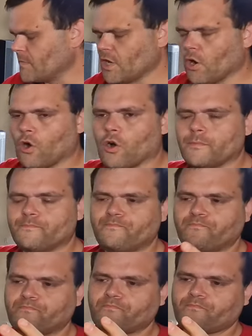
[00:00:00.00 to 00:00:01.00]
your
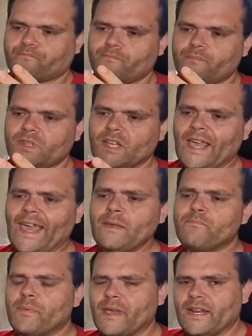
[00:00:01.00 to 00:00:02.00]

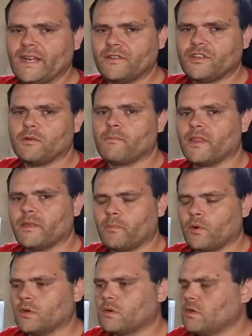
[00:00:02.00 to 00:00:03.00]
8-pin into your
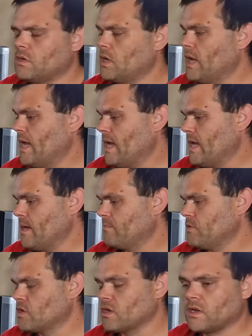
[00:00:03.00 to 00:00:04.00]
motherboard.
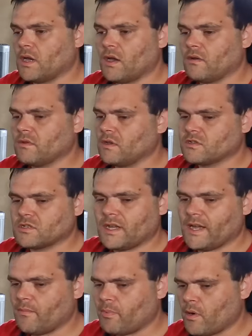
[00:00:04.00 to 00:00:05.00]
You're going to
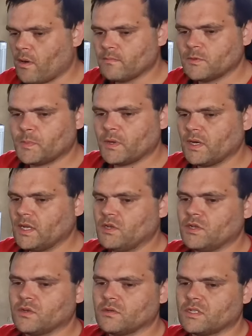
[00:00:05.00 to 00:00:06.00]
also have problems putting
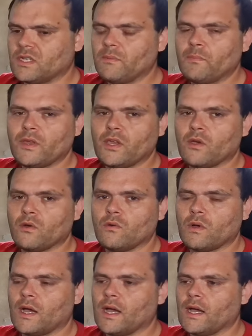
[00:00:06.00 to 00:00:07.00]
in your
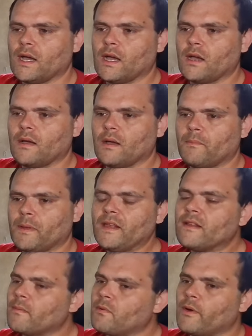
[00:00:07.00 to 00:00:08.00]
CPU,
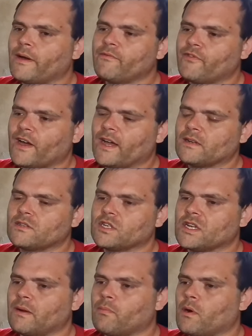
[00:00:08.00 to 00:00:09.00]
PWM fans.
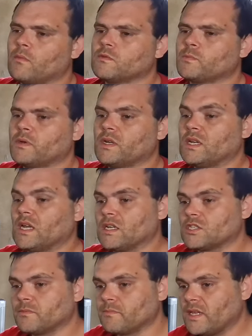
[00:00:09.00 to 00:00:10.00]
You're going to have problems putting in
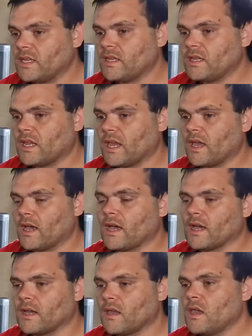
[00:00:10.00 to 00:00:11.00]

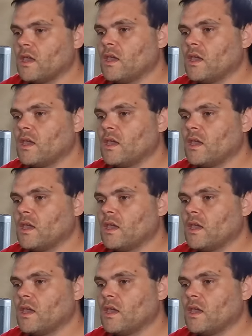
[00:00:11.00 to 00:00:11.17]
RGB